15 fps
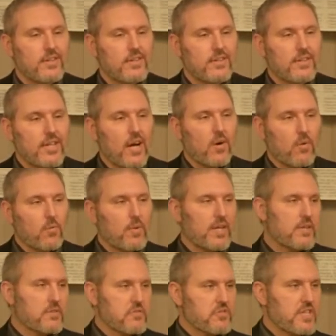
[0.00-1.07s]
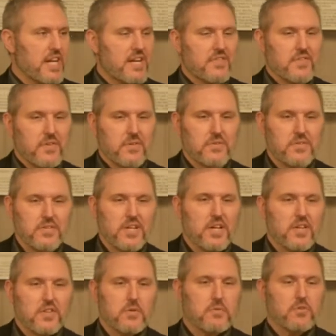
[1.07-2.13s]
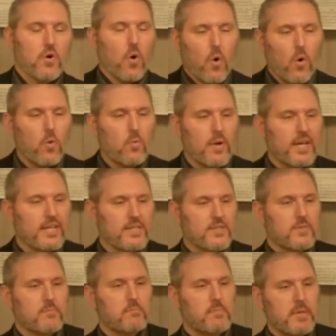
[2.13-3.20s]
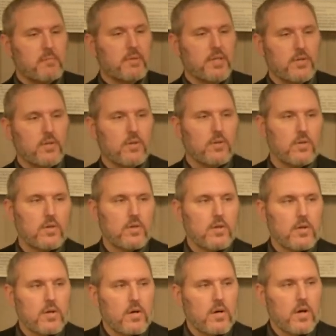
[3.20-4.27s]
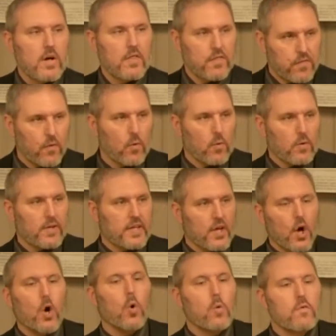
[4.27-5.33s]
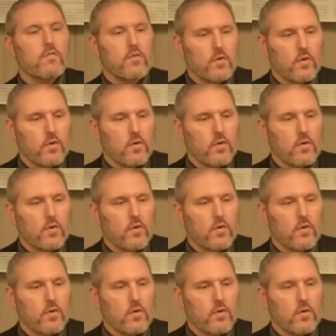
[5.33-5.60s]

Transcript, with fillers: Now, we understand there's, there's always biblical authority over